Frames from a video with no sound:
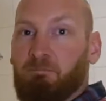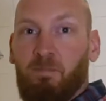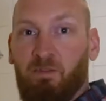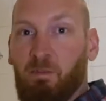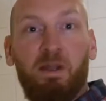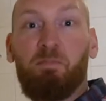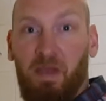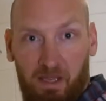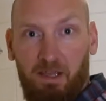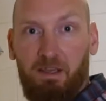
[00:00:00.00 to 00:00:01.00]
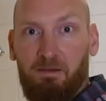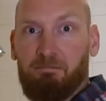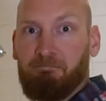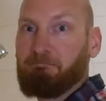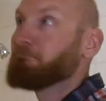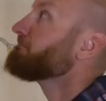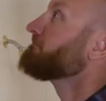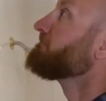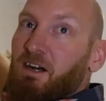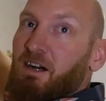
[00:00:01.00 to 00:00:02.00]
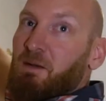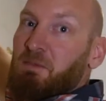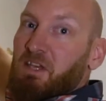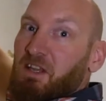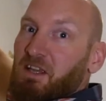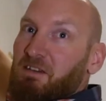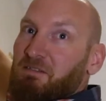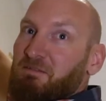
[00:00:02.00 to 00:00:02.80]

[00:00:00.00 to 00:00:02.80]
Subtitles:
Everybody panic. I'm kidding.